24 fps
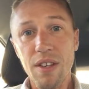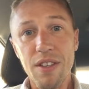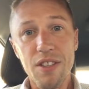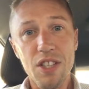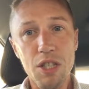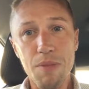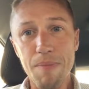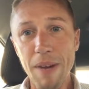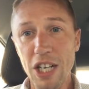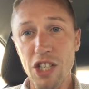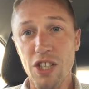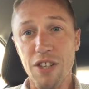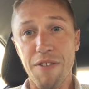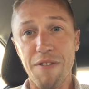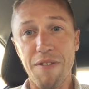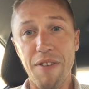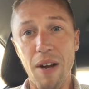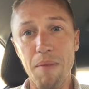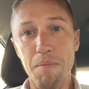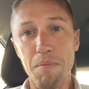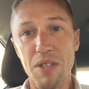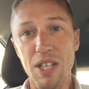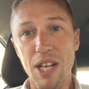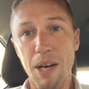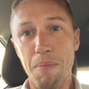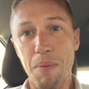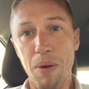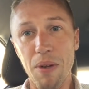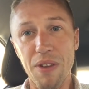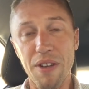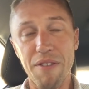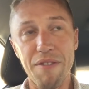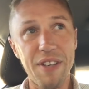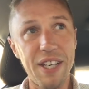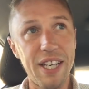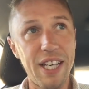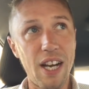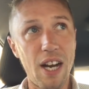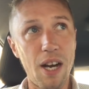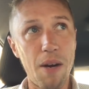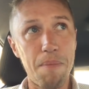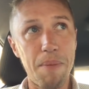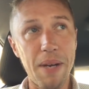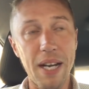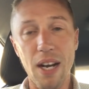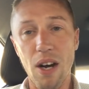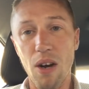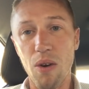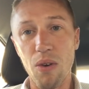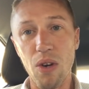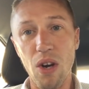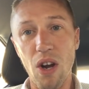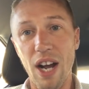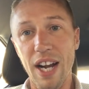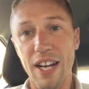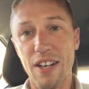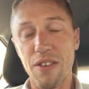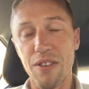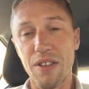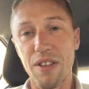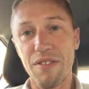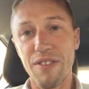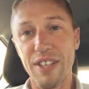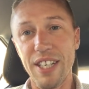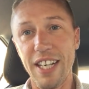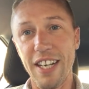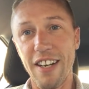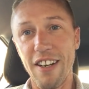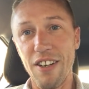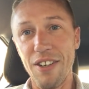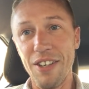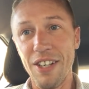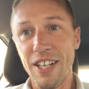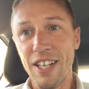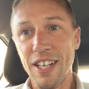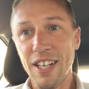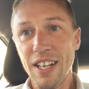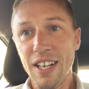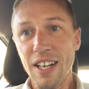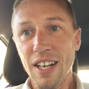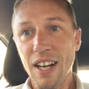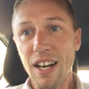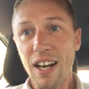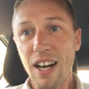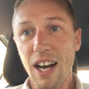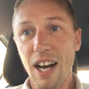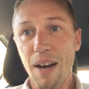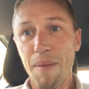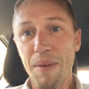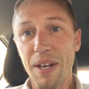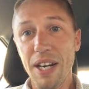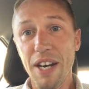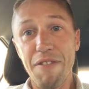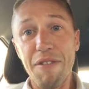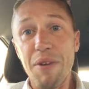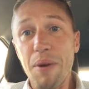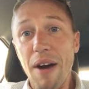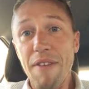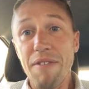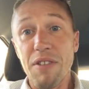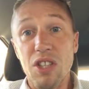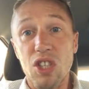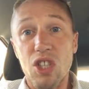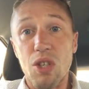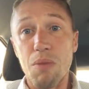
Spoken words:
Smash a thumbs up on the video, big old like on the video. And if you haven't